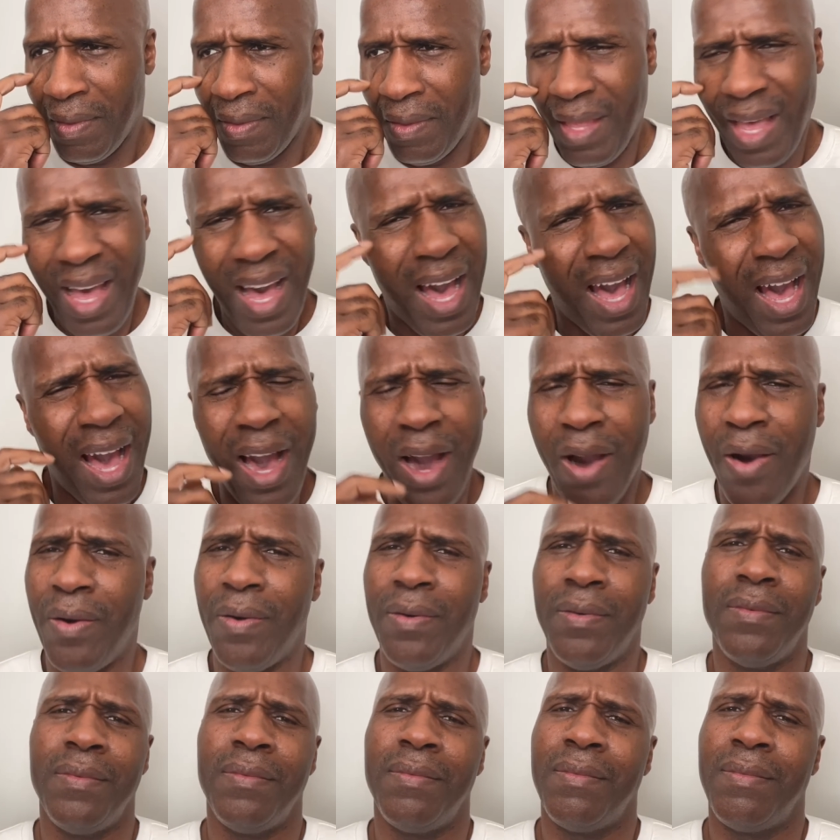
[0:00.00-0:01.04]

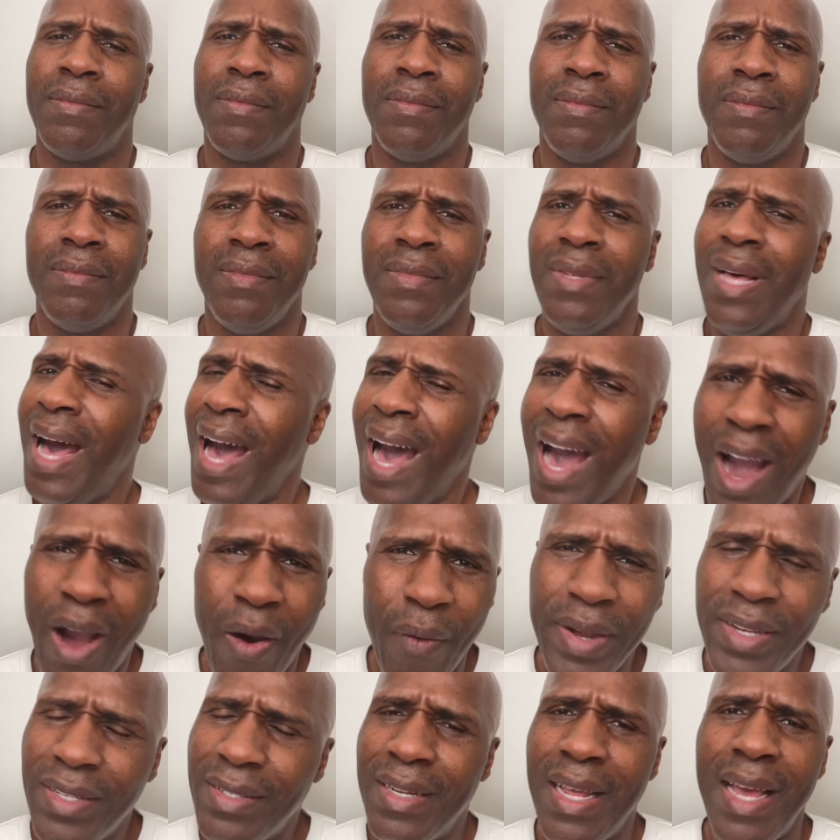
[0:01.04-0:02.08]
How?
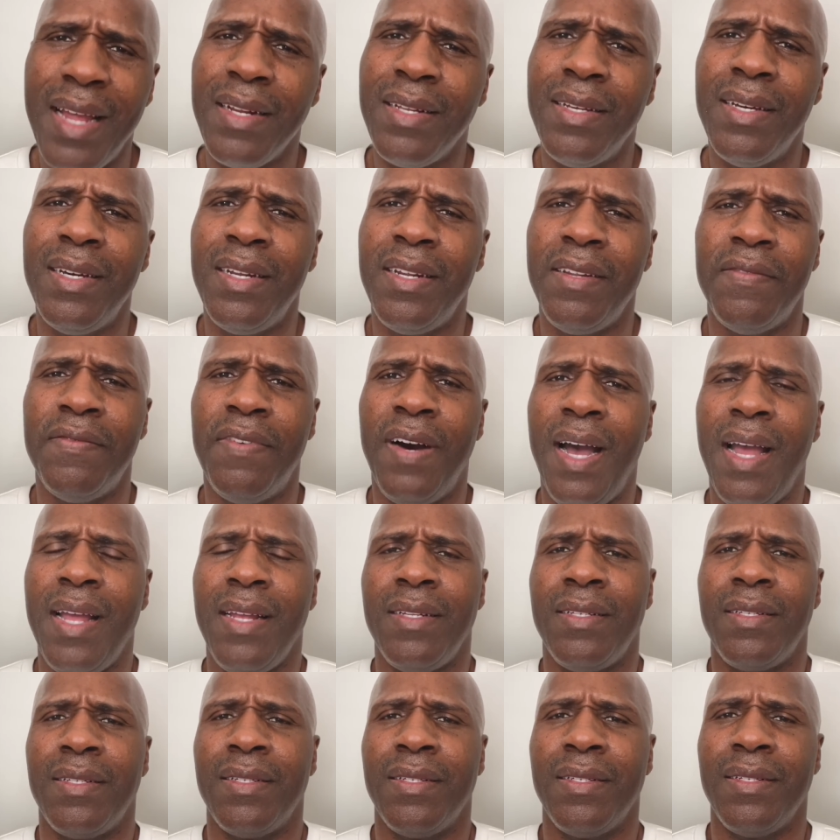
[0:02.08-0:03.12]
How is that good
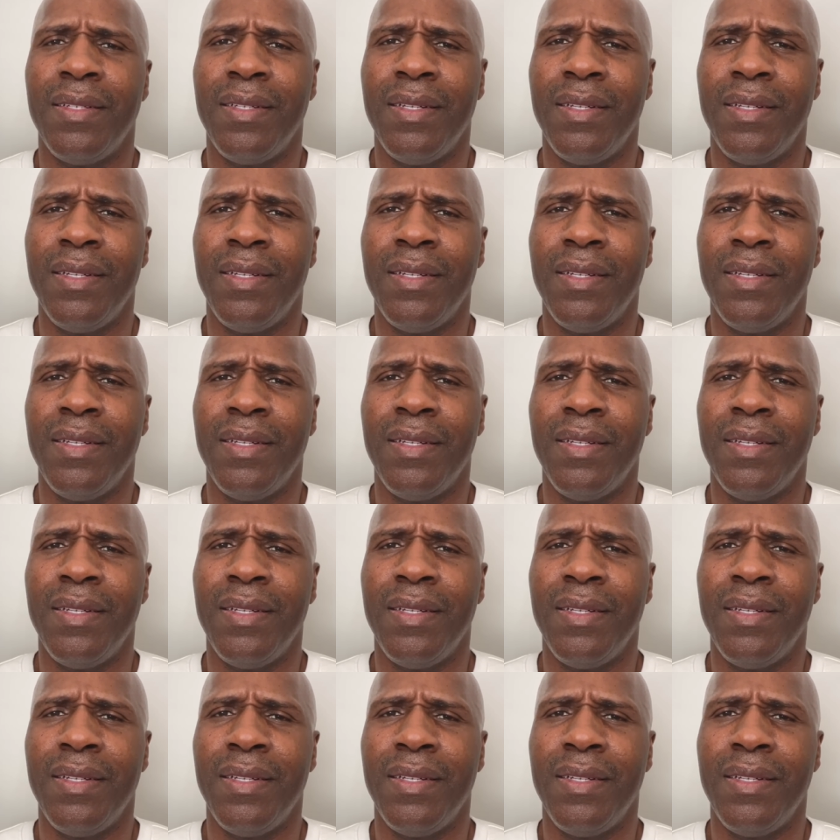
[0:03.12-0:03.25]
advice?